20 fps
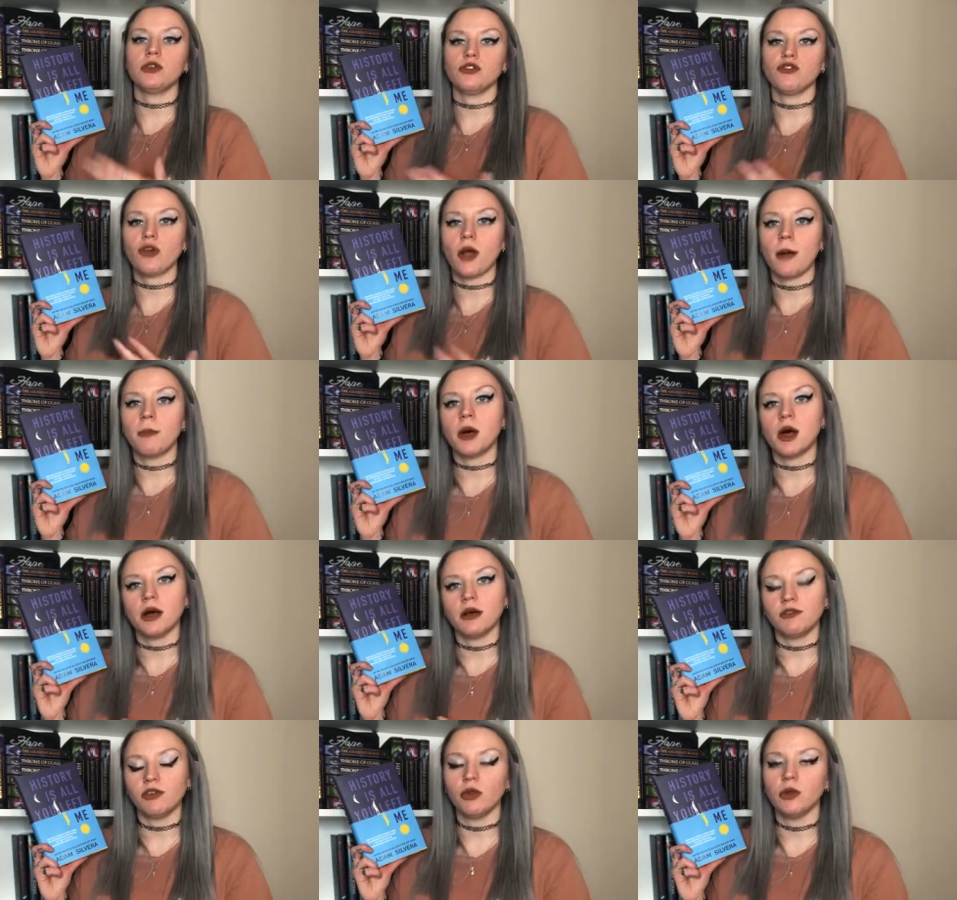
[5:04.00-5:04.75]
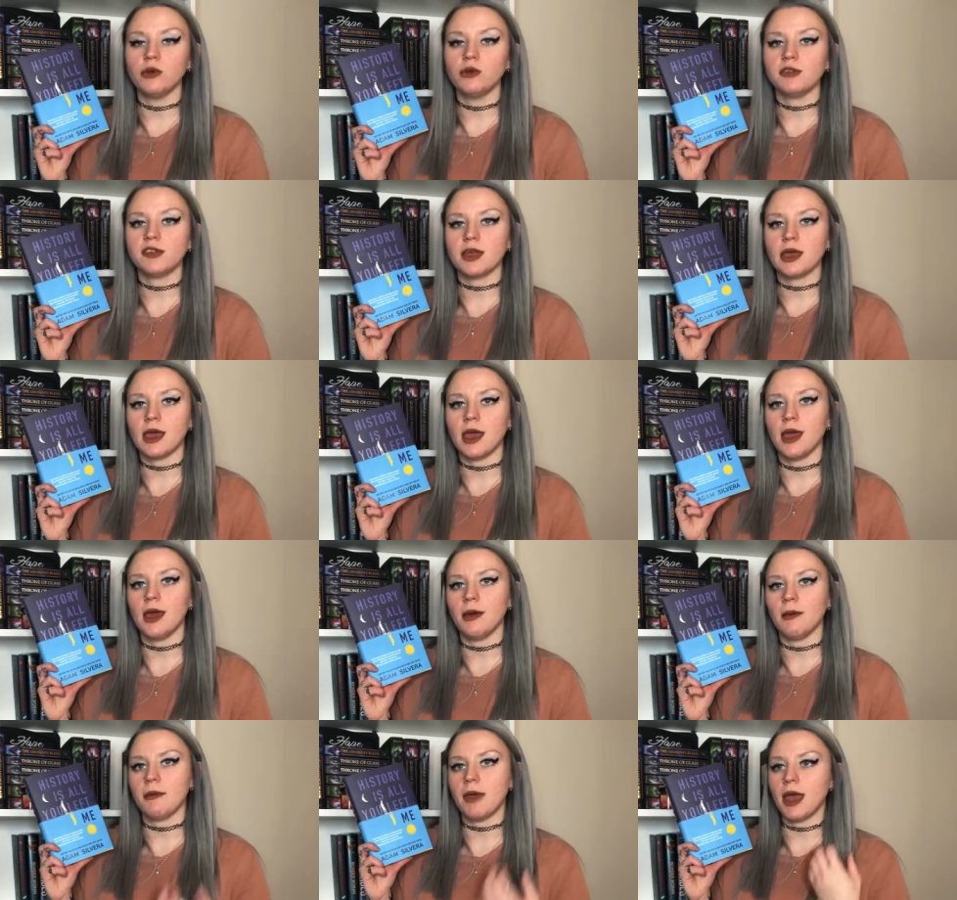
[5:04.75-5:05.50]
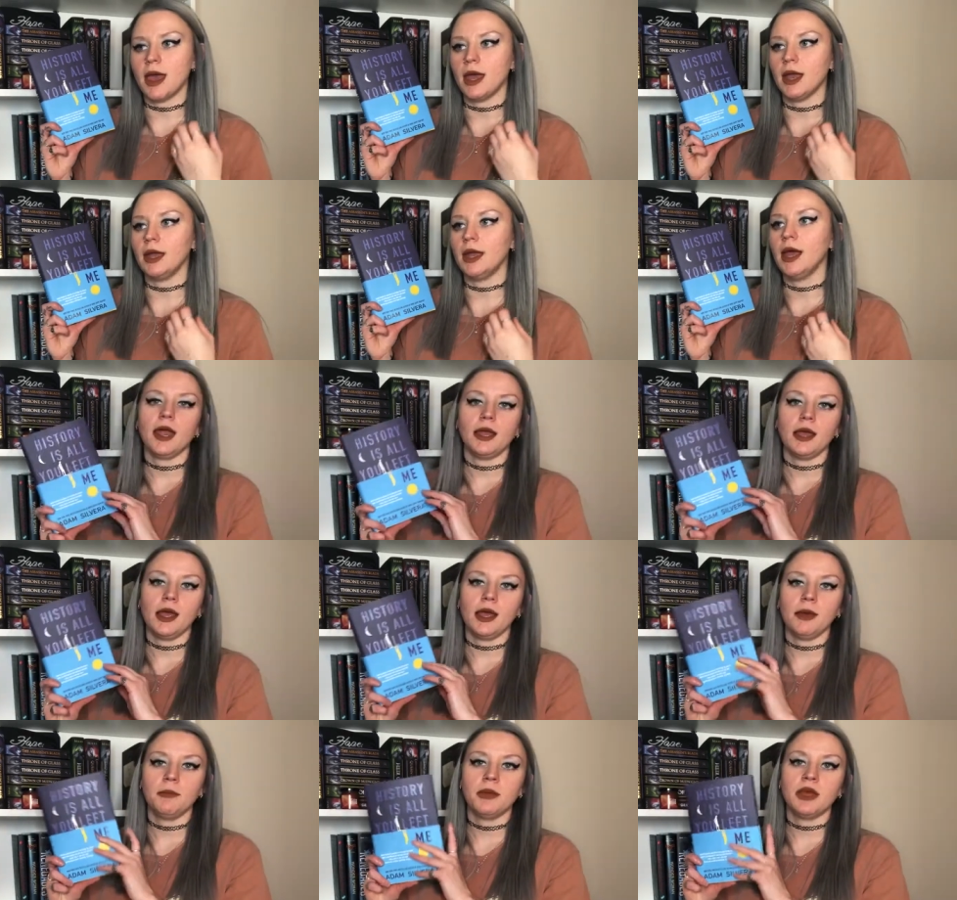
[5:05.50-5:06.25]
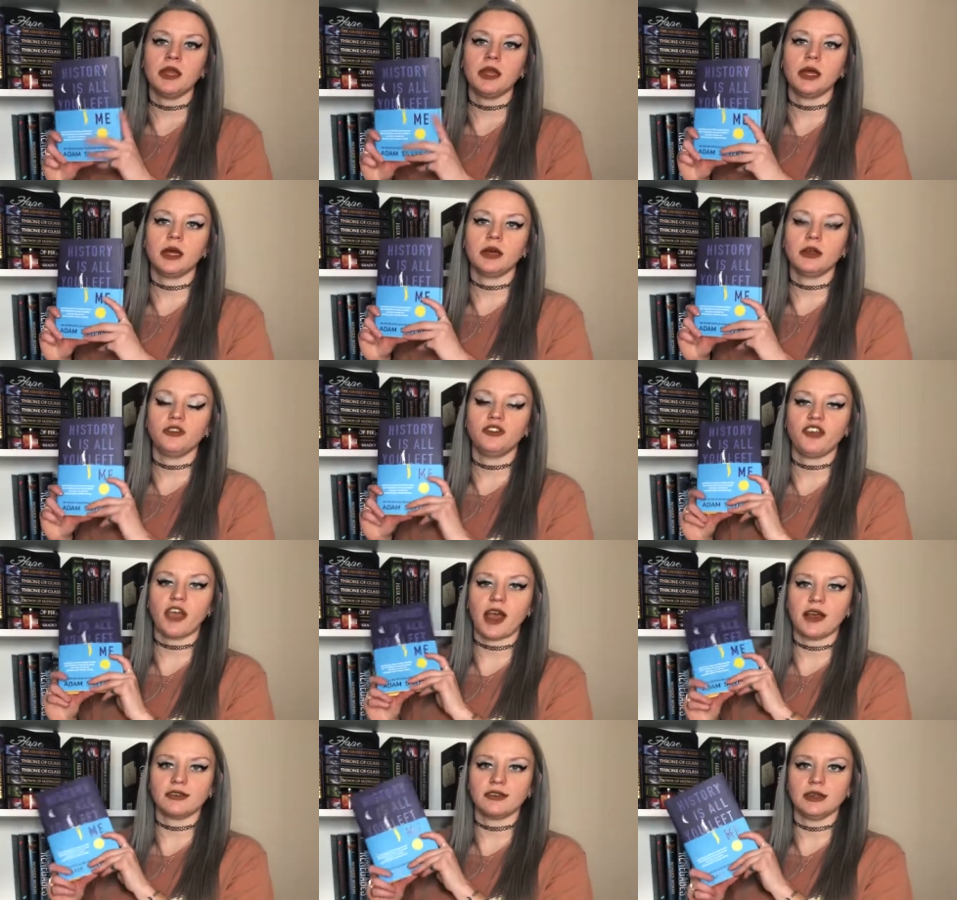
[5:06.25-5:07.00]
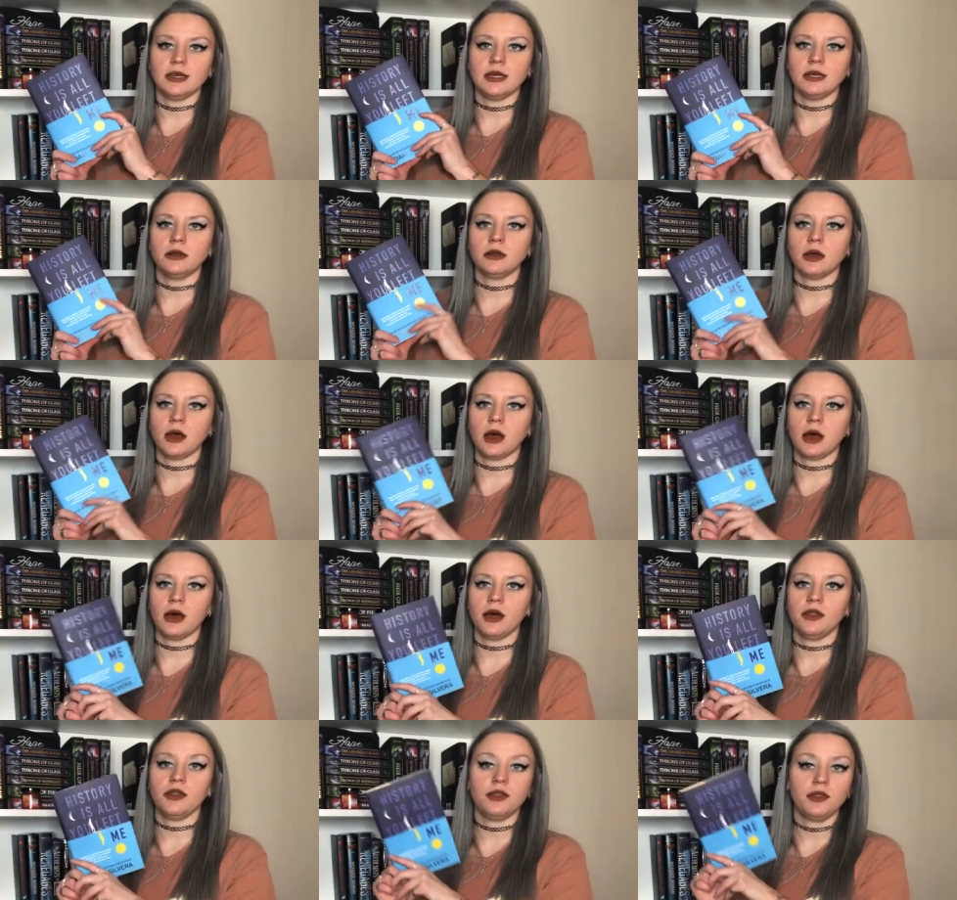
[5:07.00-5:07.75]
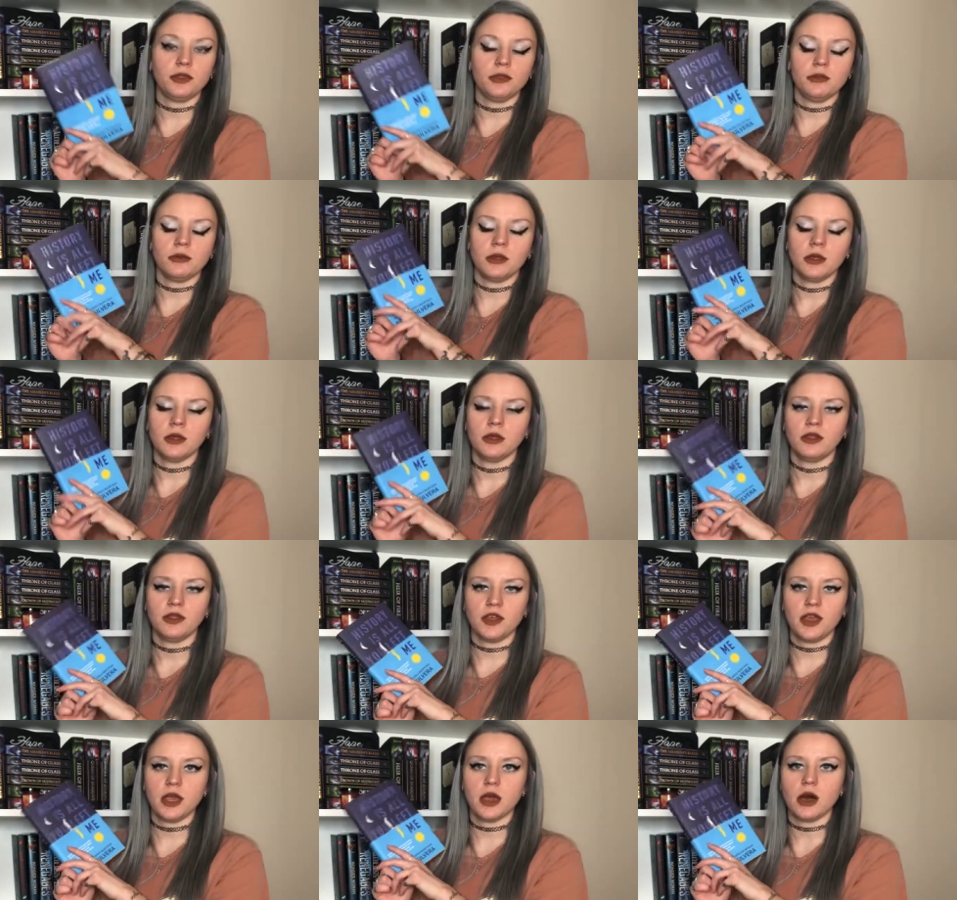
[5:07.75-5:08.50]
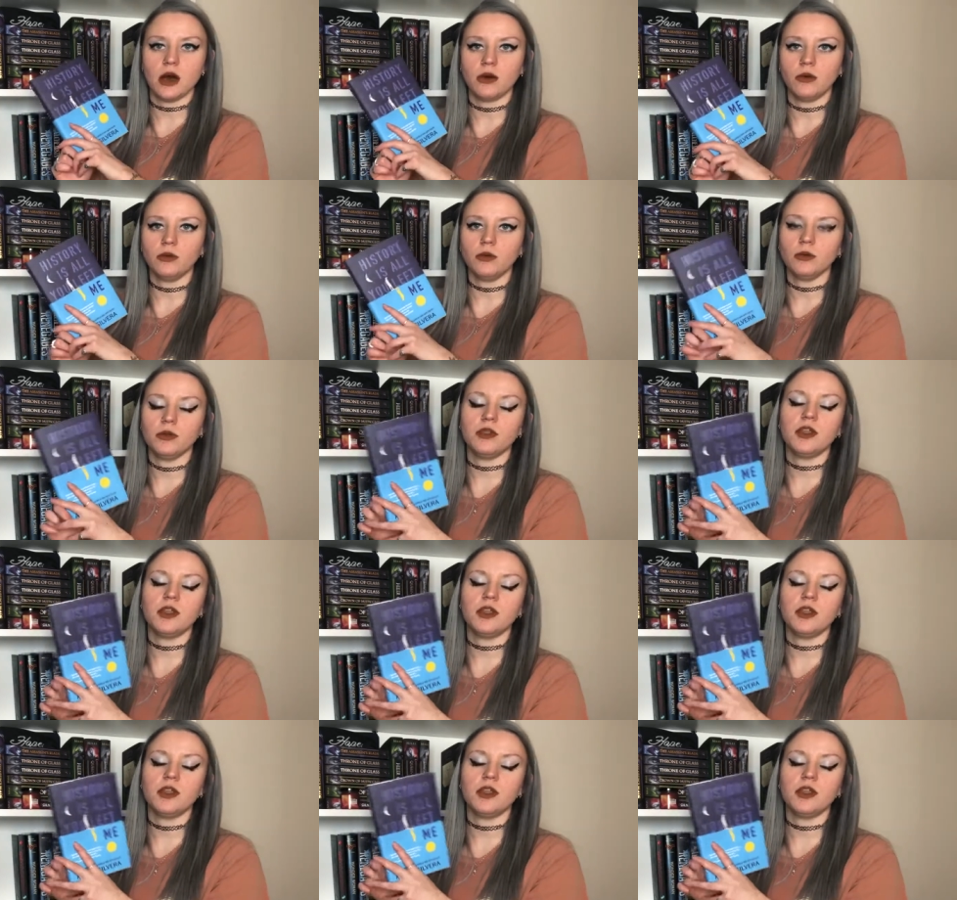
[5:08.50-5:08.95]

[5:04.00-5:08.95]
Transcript: the trauma of losing him and, and him and Jackson uh, Theo.